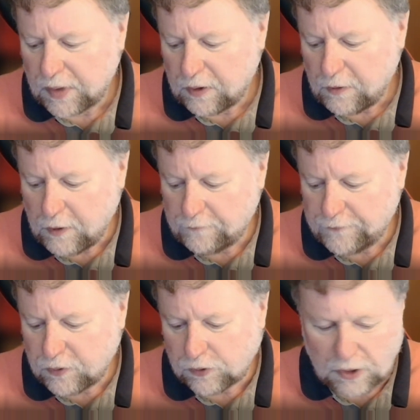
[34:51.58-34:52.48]
If
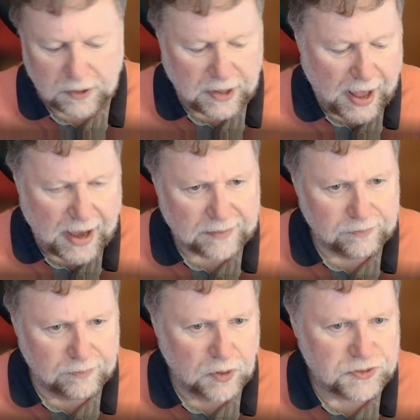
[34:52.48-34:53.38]
you look at
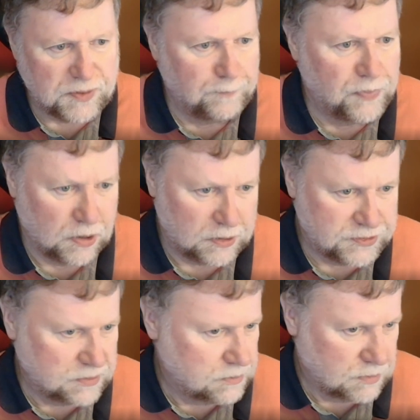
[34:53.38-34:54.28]
most books,
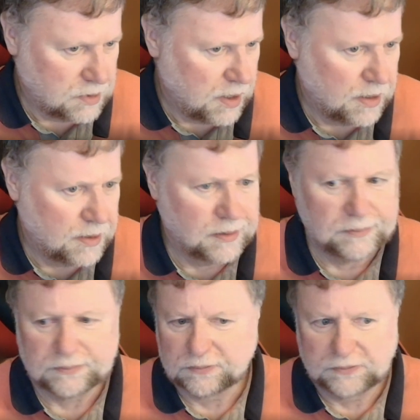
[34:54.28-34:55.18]

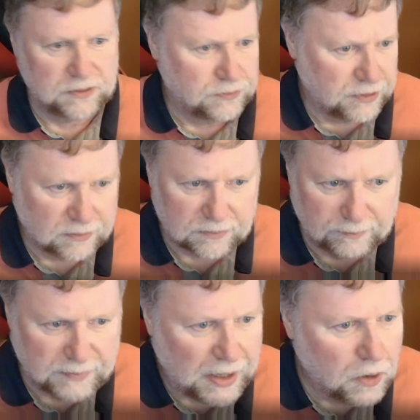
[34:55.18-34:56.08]
including
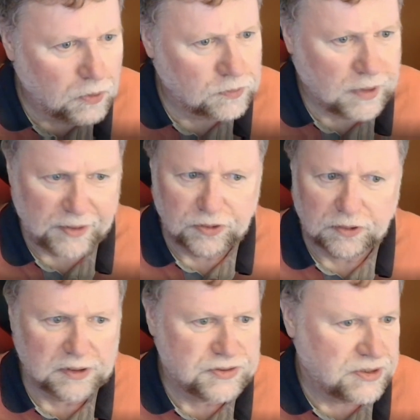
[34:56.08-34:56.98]
my own, and you look
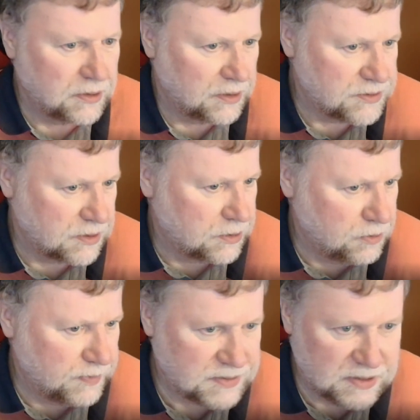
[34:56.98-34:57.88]
at circuits and
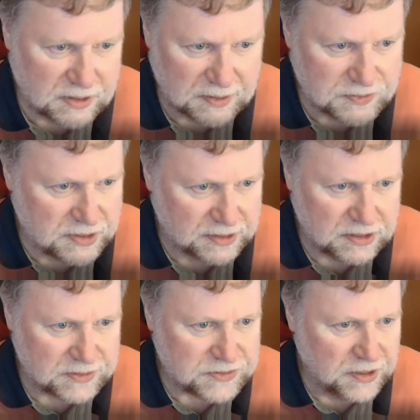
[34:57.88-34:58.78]
qubits and things like
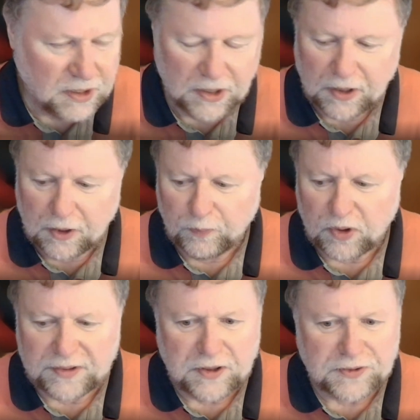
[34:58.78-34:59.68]
this, boy,
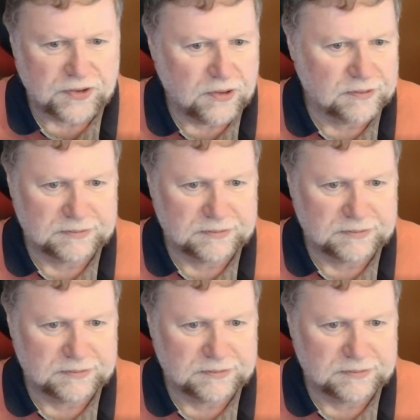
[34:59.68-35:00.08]
those are